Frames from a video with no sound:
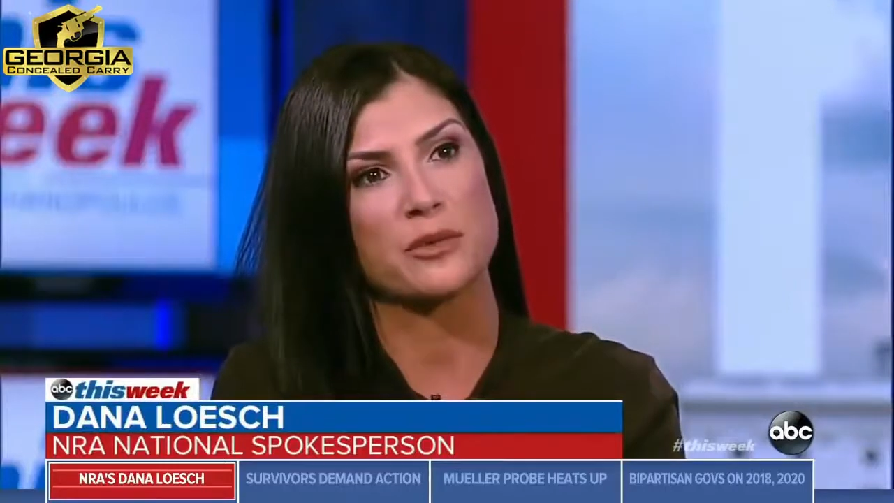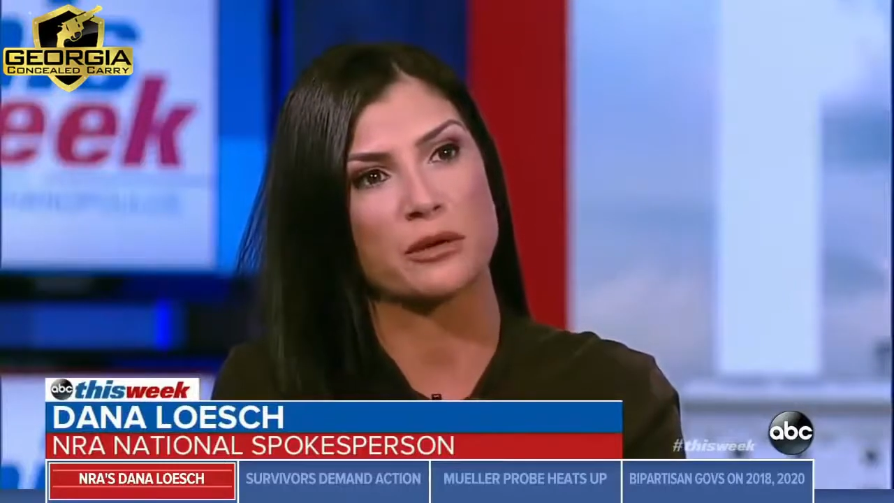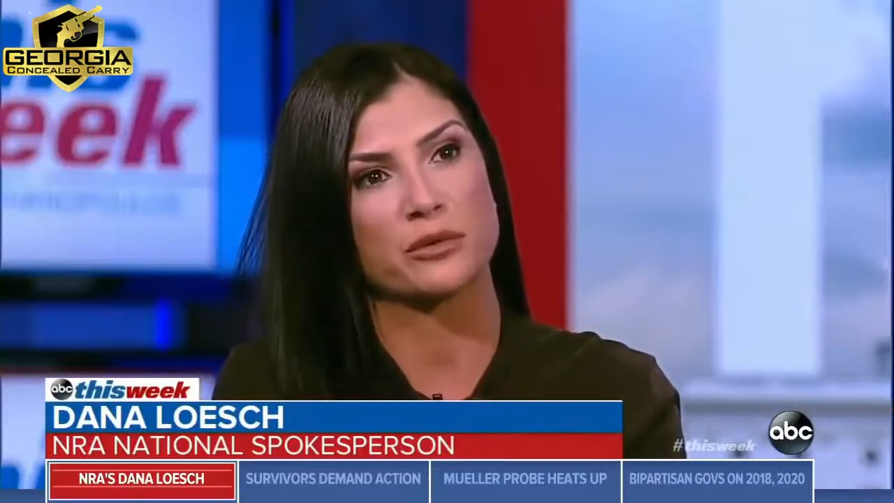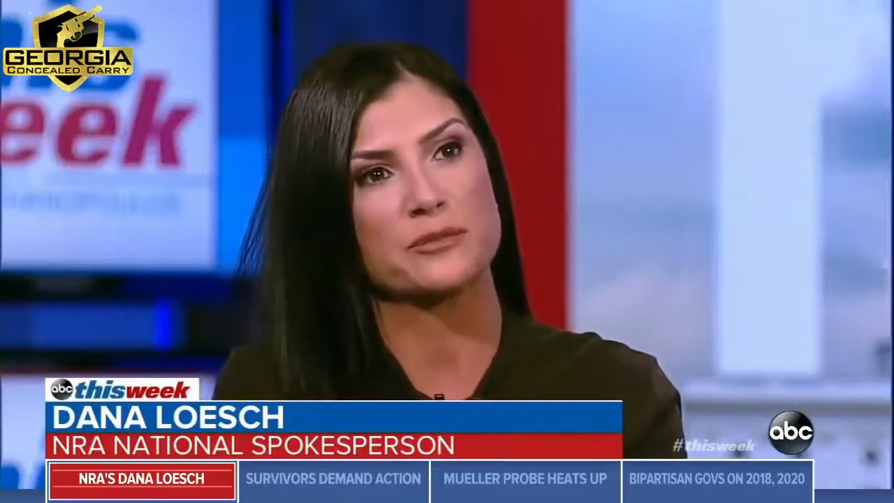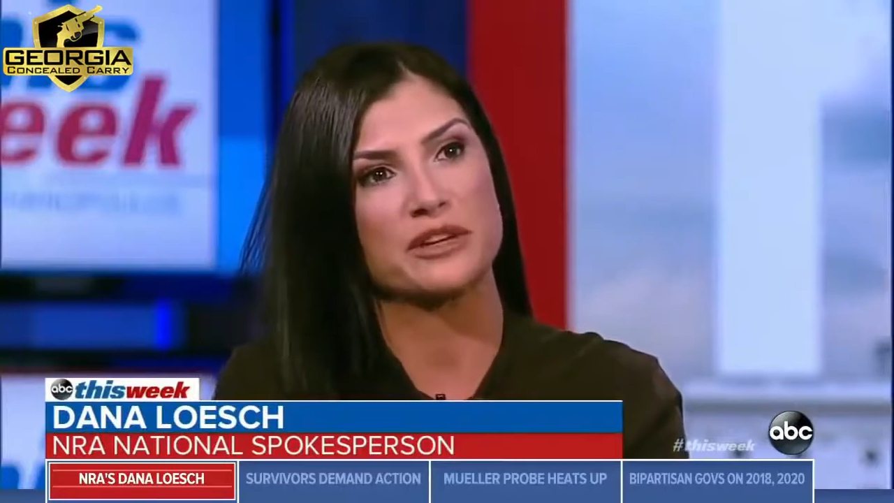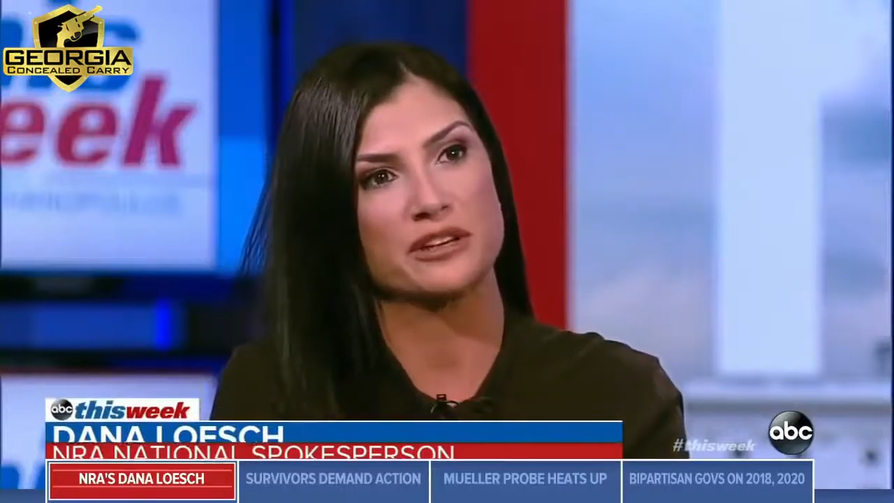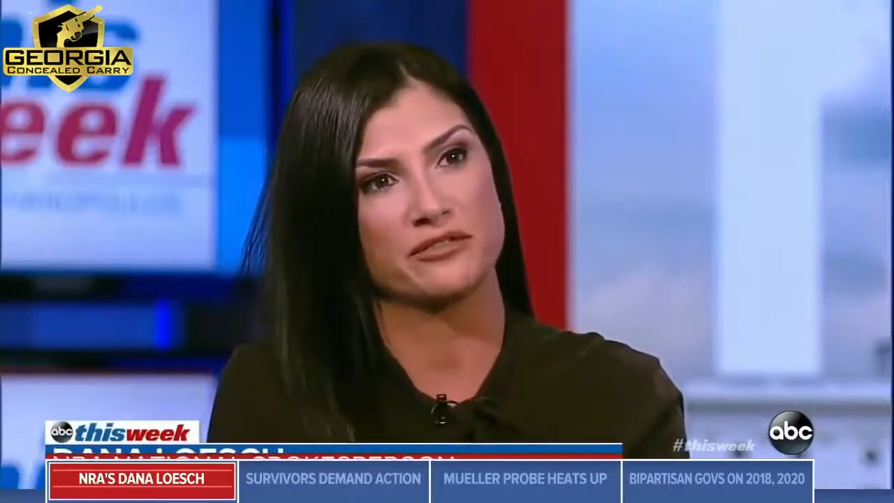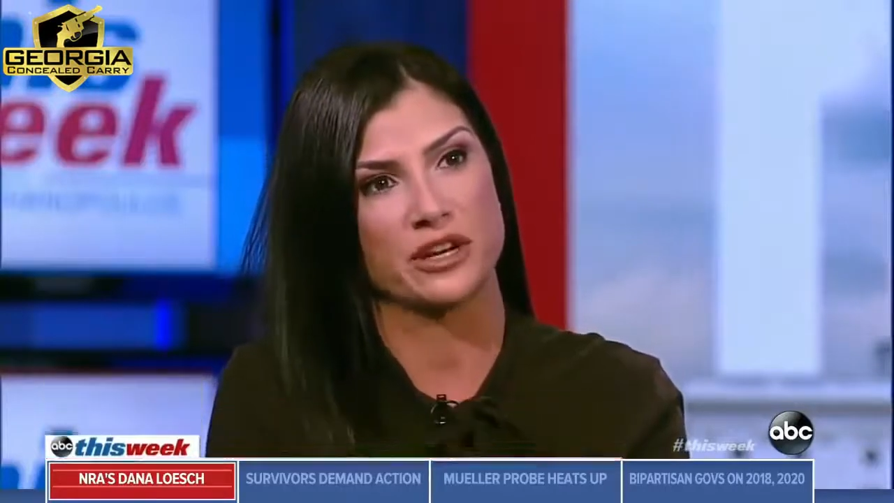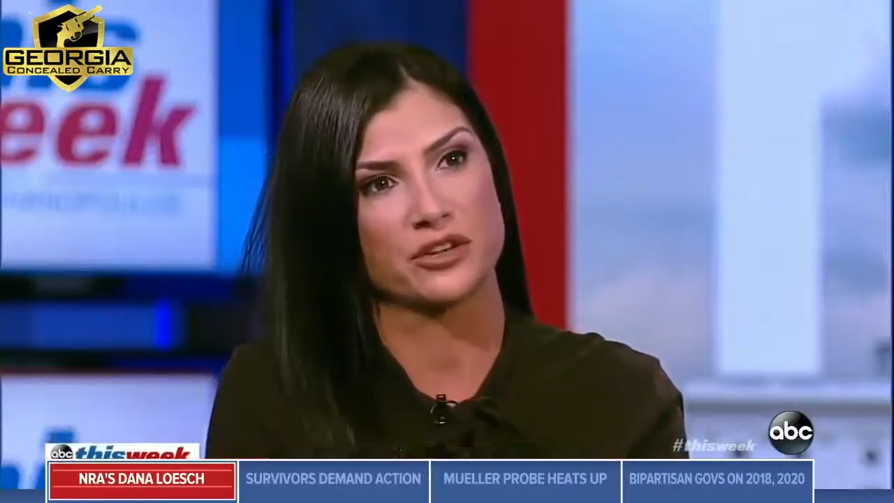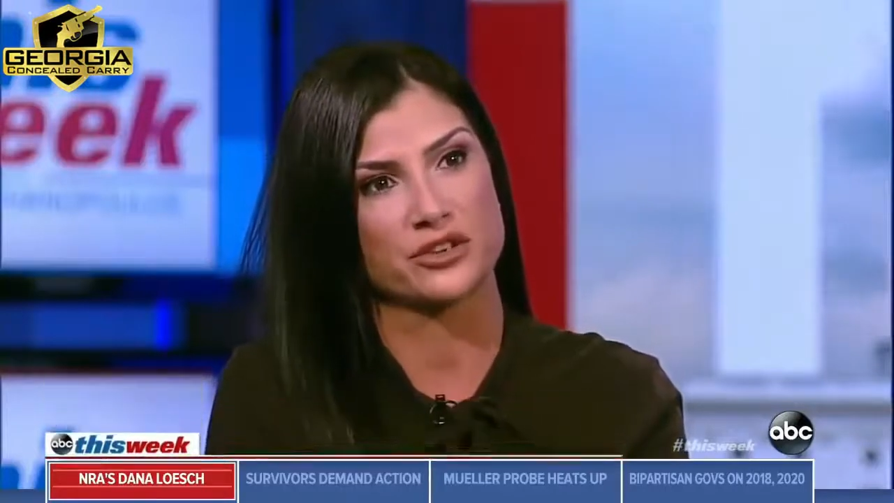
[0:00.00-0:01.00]
by repeat
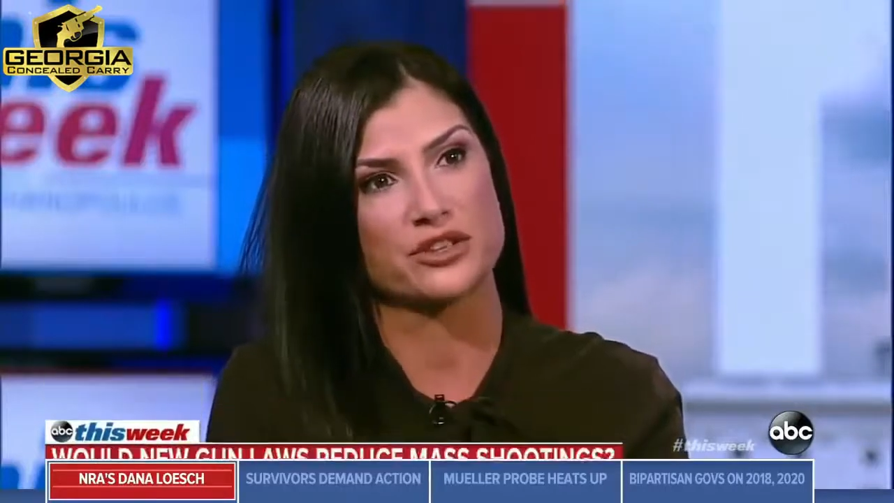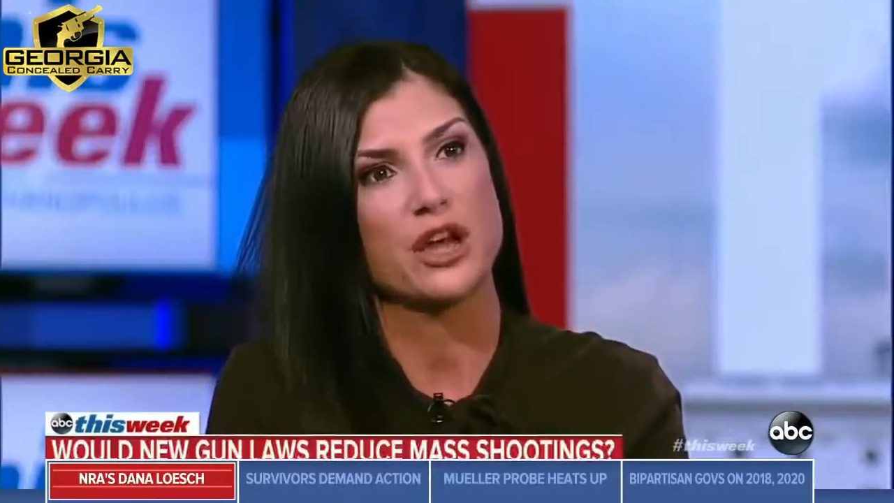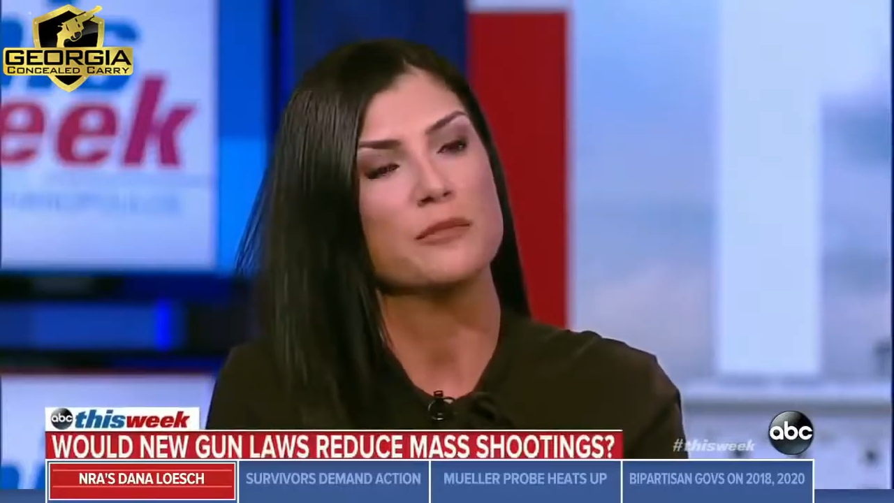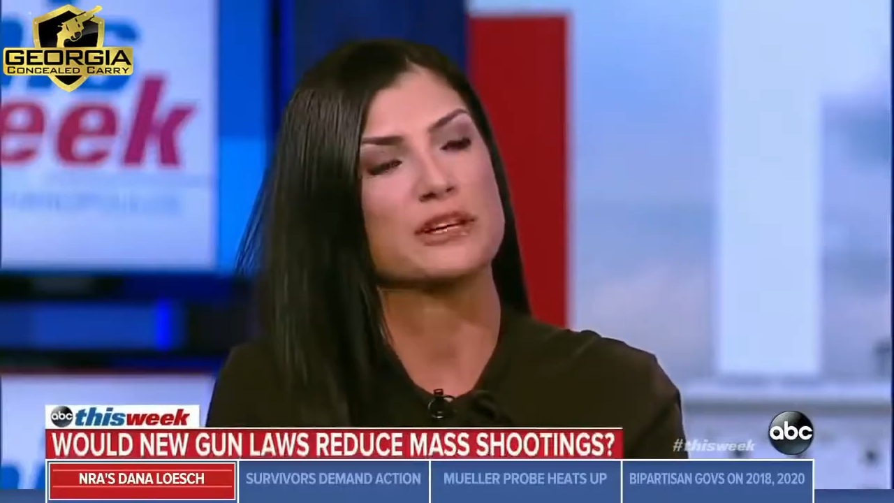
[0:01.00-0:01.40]
offenders